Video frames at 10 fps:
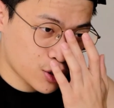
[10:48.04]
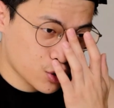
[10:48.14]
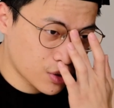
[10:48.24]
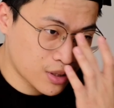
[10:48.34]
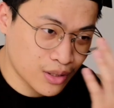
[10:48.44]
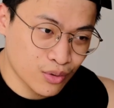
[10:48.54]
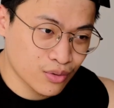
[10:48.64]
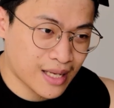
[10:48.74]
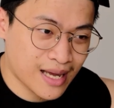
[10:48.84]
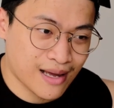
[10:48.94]
sure you
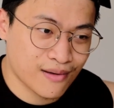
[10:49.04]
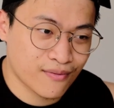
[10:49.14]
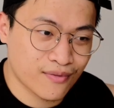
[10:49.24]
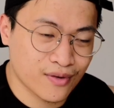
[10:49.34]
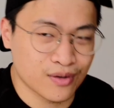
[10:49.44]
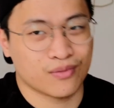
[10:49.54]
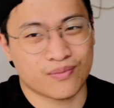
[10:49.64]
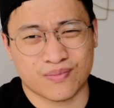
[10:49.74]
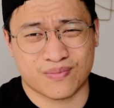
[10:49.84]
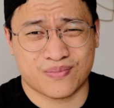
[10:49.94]
don't have,
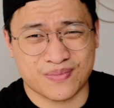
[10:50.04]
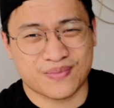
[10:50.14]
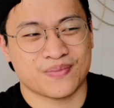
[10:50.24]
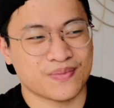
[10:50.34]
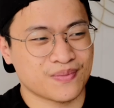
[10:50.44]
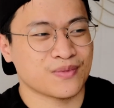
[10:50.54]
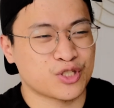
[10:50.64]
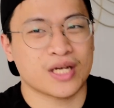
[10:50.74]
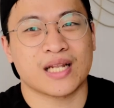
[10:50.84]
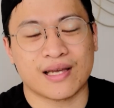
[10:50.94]

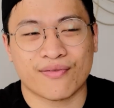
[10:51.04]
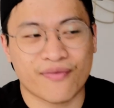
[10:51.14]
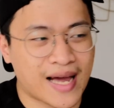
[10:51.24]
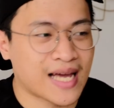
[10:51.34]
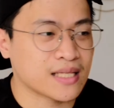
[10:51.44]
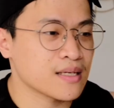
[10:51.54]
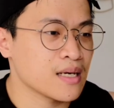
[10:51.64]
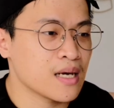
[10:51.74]
jiggling fat.